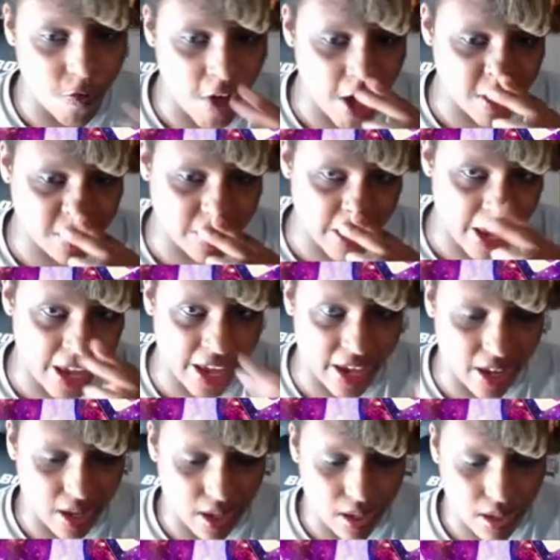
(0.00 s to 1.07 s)
fudge
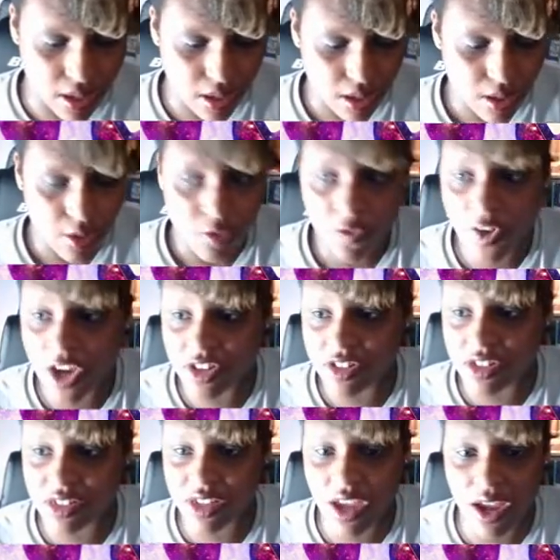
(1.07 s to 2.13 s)
that! Fudge
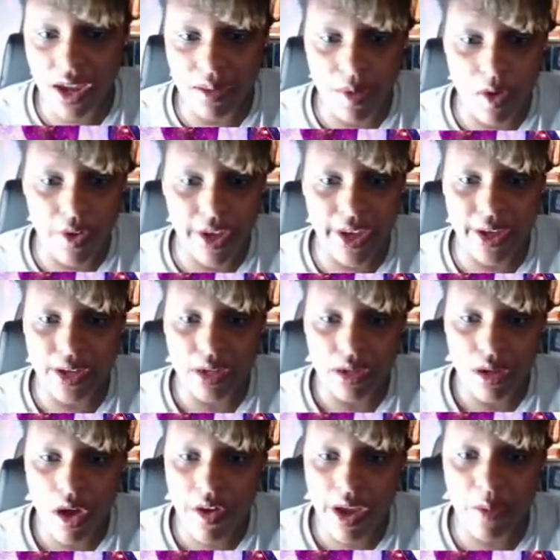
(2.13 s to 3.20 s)
this game. Okay,
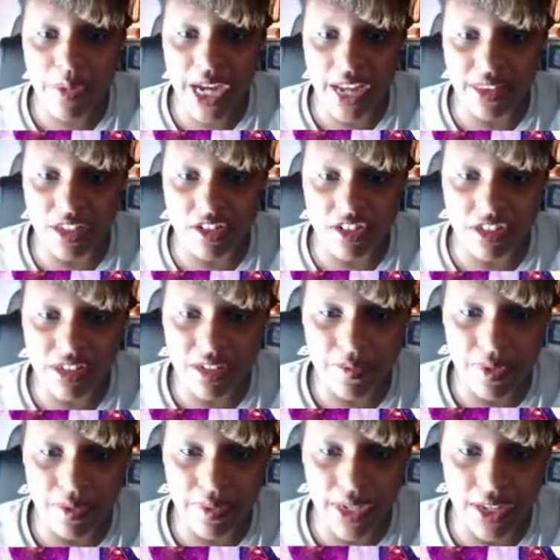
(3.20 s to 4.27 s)
okay, we got the gist of
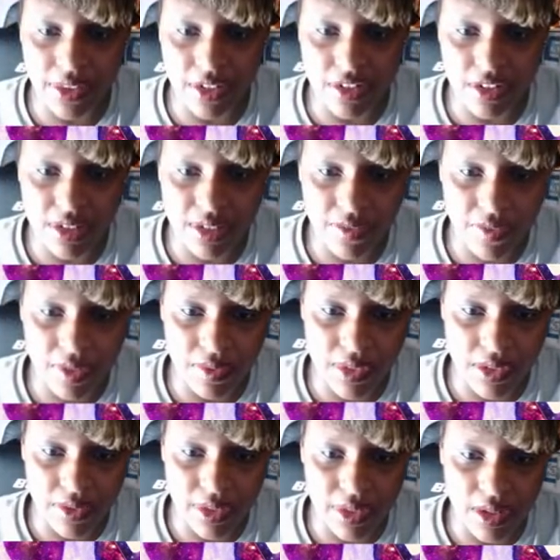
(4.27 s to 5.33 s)
it. We got the gist of it. What's
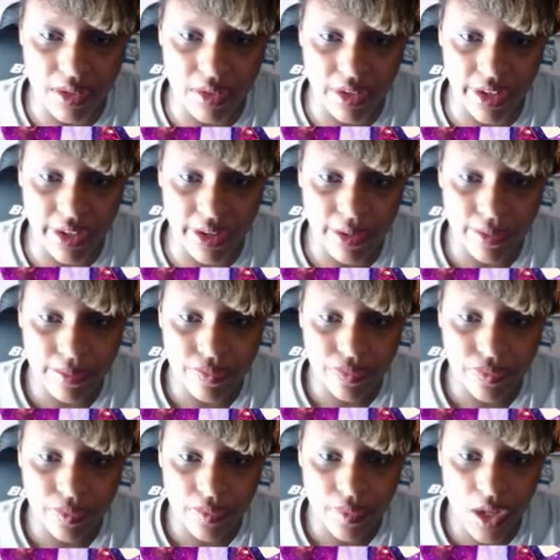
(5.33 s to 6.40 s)
going on? Okay.
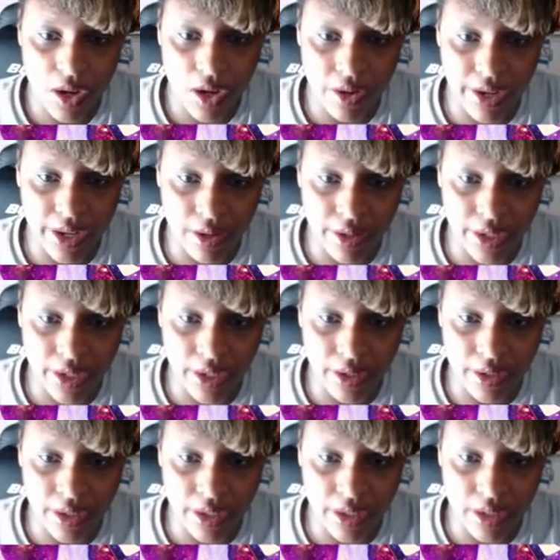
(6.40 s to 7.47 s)
All right, all right,
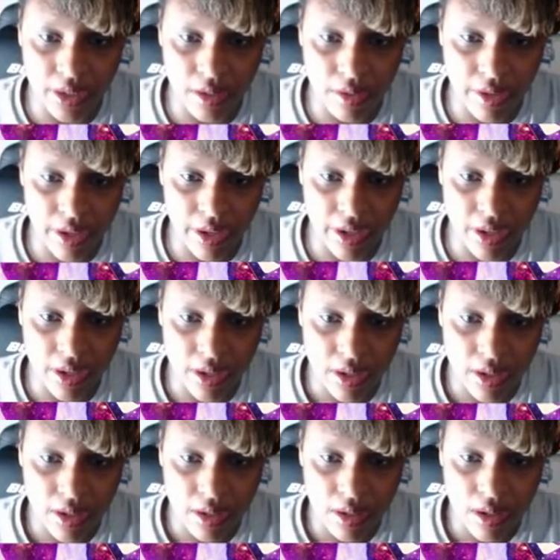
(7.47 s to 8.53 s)
all right. Okay.
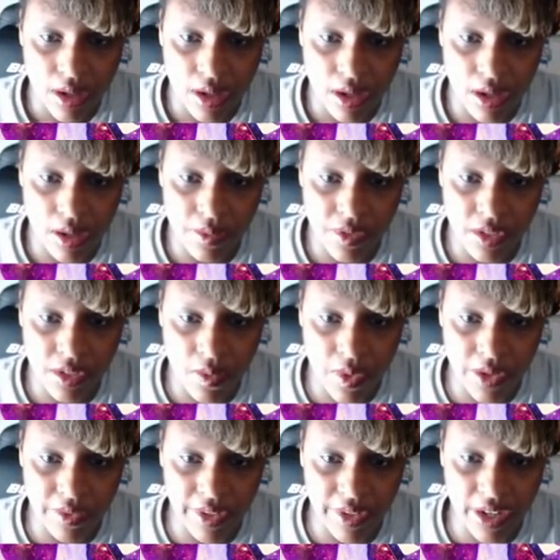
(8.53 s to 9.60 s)
I'm still
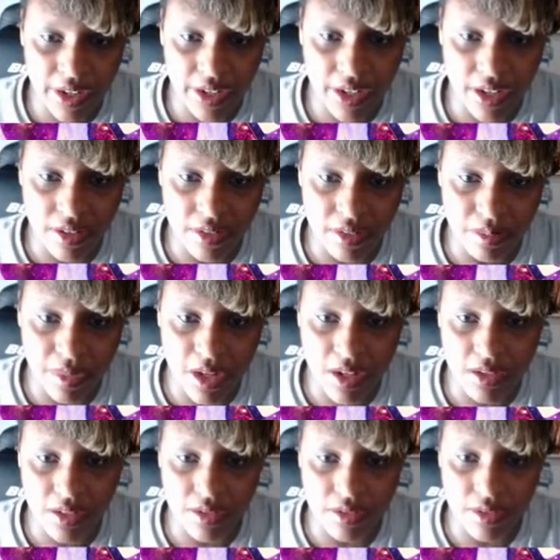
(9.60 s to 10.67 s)
wondering how to handle the
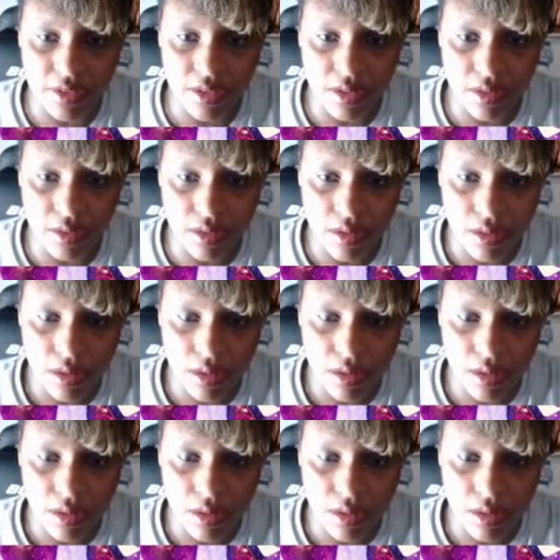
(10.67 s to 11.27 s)
monsters though.